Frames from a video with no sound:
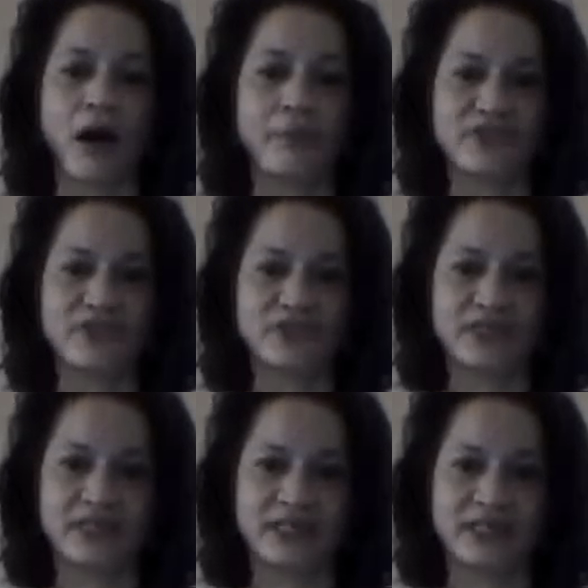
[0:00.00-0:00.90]

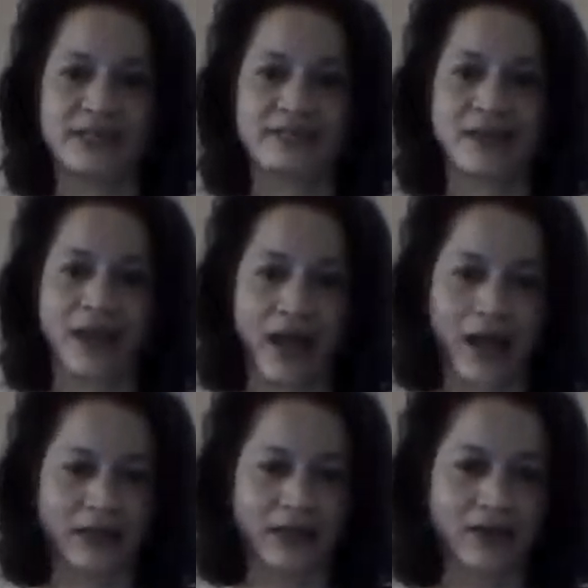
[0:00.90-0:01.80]
opportunities
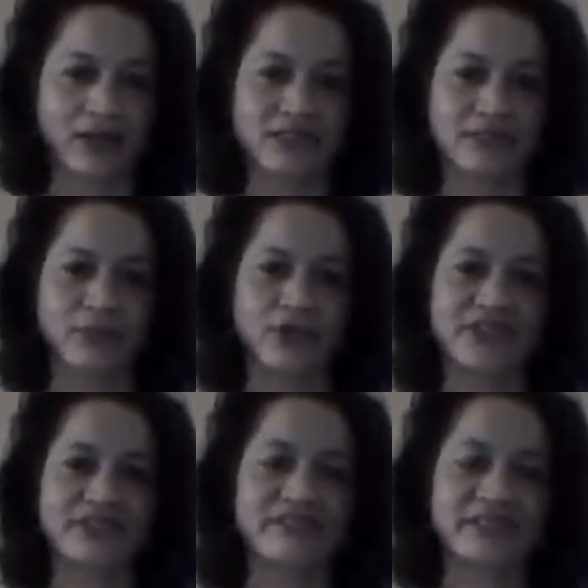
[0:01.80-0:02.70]
and other support
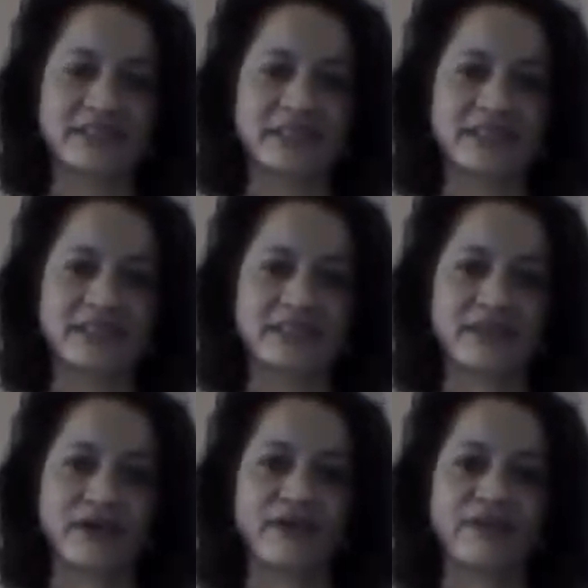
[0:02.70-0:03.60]
services
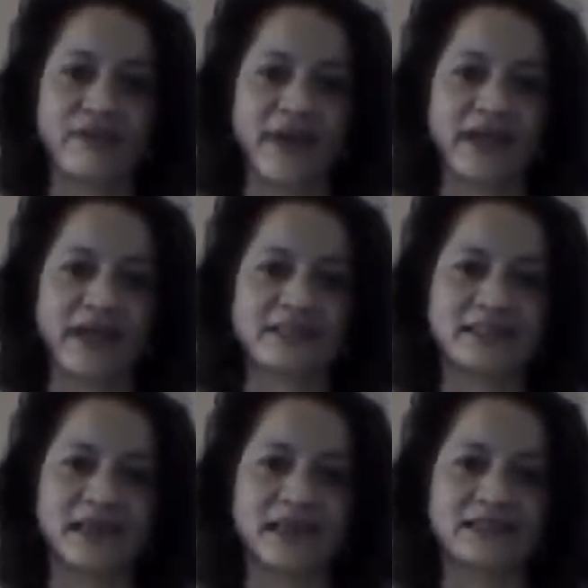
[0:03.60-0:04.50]
for Head
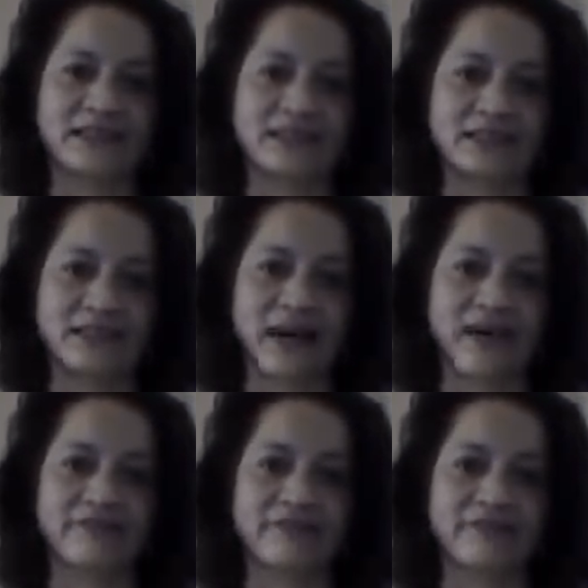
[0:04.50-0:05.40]
Start
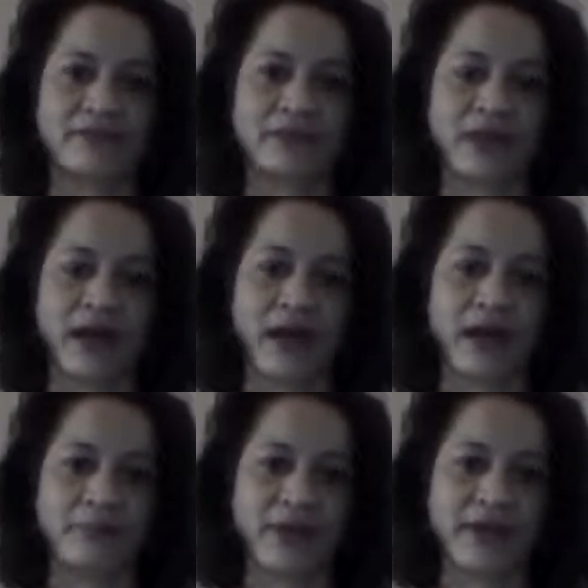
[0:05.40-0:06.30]
staff
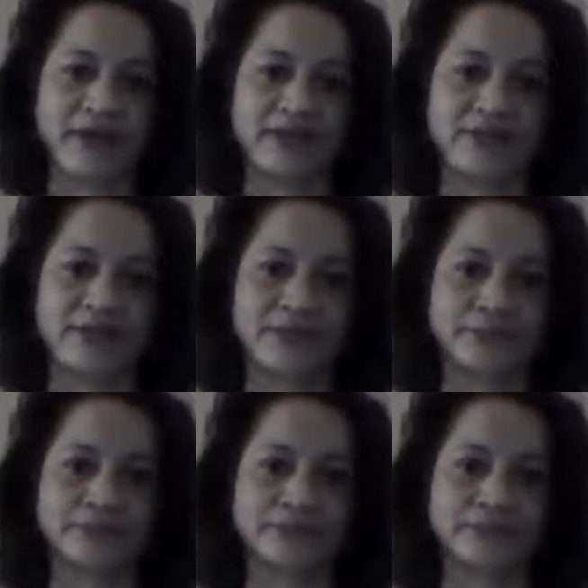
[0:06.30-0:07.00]
and parents.